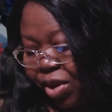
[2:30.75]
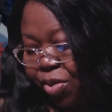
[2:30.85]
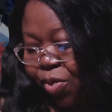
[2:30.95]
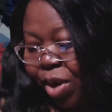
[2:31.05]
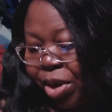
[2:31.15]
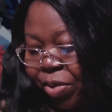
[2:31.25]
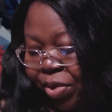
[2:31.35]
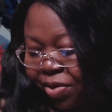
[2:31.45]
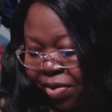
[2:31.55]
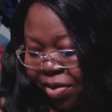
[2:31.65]

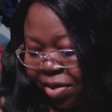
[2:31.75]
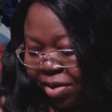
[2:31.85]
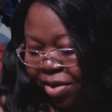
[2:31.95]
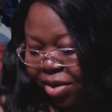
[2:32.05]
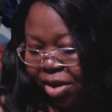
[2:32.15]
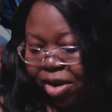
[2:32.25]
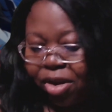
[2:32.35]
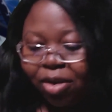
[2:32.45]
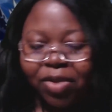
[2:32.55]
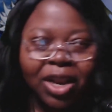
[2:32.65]
Ramirez
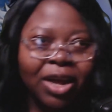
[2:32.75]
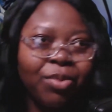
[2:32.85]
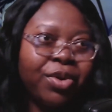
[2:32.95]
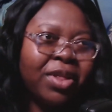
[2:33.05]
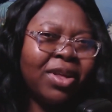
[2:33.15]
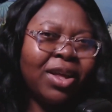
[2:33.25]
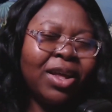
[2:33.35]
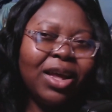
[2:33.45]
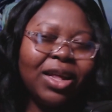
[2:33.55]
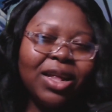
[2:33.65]
of the Labyrinth.
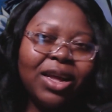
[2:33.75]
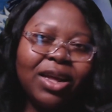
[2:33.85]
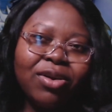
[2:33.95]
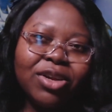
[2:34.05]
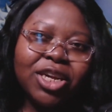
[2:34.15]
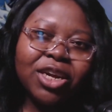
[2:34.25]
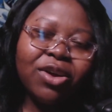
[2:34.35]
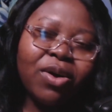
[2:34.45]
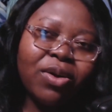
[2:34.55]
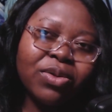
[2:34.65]
And then she
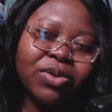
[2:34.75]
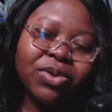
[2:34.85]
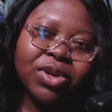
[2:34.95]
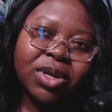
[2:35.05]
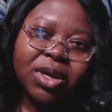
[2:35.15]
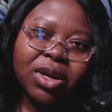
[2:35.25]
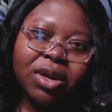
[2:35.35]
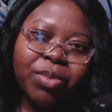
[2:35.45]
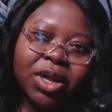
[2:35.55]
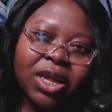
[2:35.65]
called
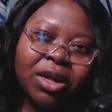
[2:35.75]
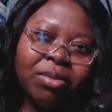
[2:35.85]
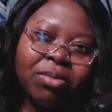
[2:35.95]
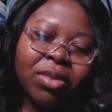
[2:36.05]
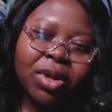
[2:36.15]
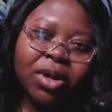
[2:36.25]
Milim